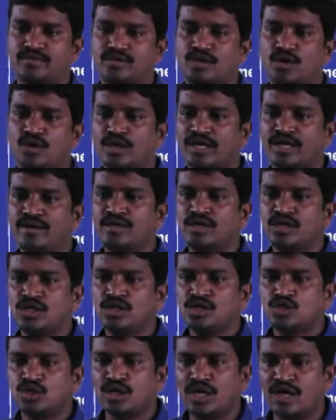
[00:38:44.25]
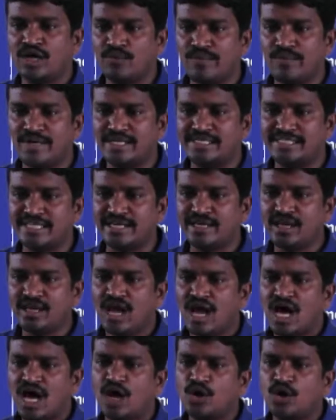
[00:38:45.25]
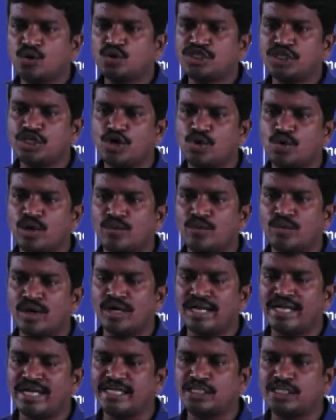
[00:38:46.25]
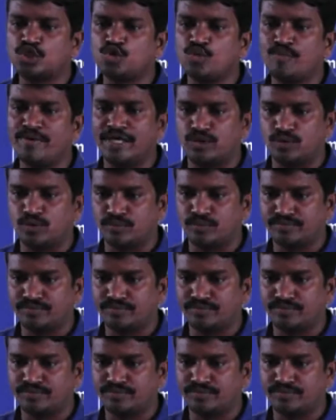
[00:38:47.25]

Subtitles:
Okay. So now we will see how 0, 1, 1 leads to B2.